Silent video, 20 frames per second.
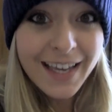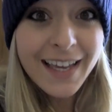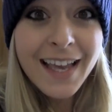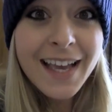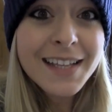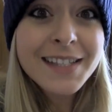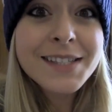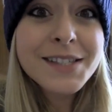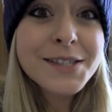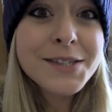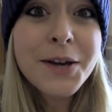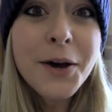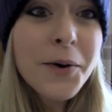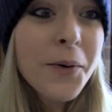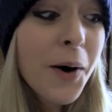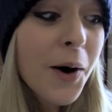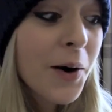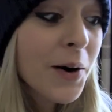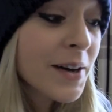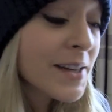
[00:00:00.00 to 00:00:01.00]
It gets
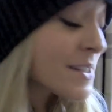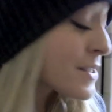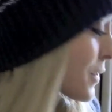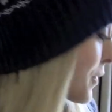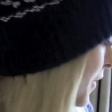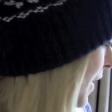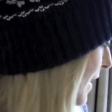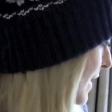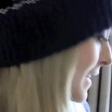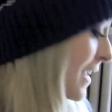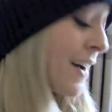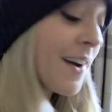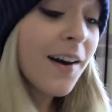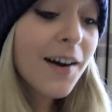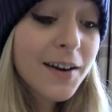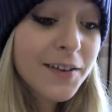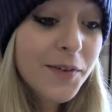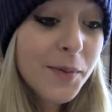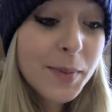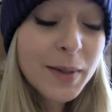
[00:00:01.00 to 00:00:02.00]
so hot. It's crazy. I
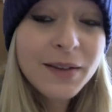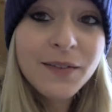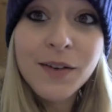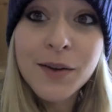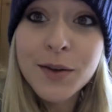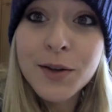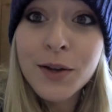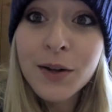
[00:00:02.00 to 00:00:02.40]
can't even believe it.